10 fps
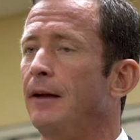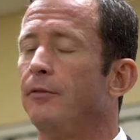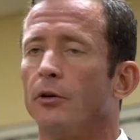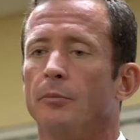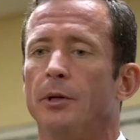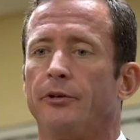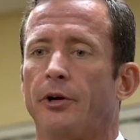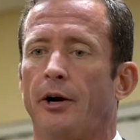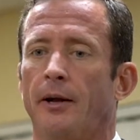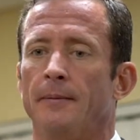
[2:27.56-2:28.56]
Even though in the
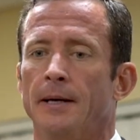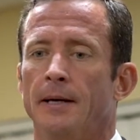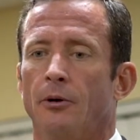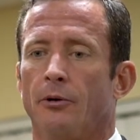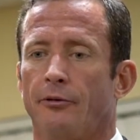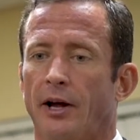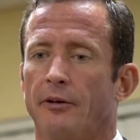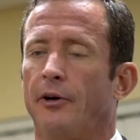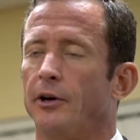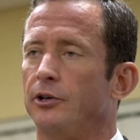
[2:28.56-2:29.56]
military we're
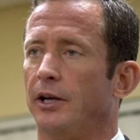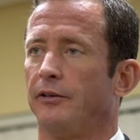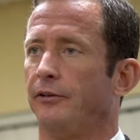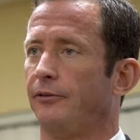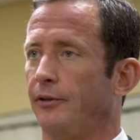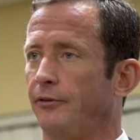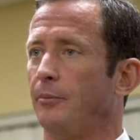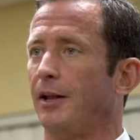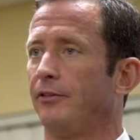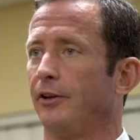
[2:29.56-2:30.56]
flying fighter jets, if
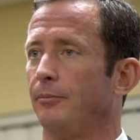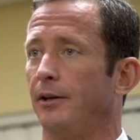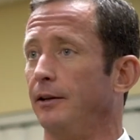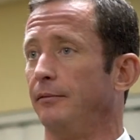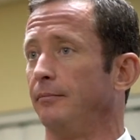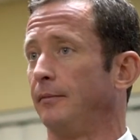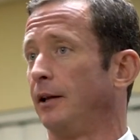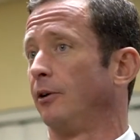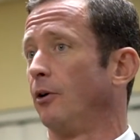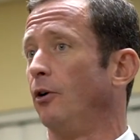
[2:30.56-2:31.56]
you messed up, you didn't
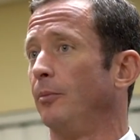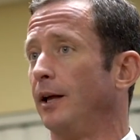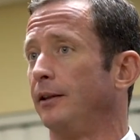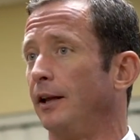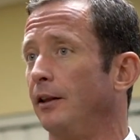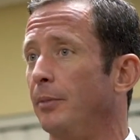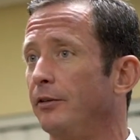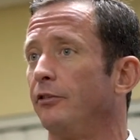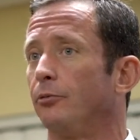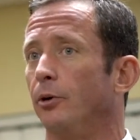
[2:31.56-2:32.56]
get to go home that day. In the
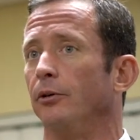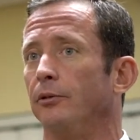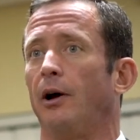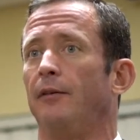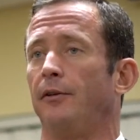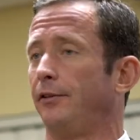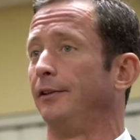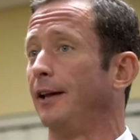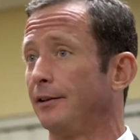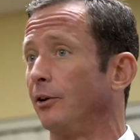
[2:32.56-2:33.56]
business world, you
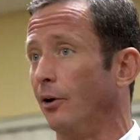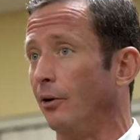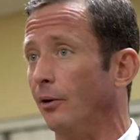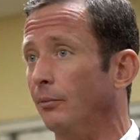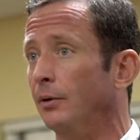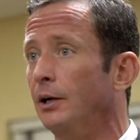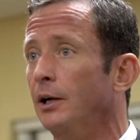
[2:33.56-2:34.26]
obviously get to go home.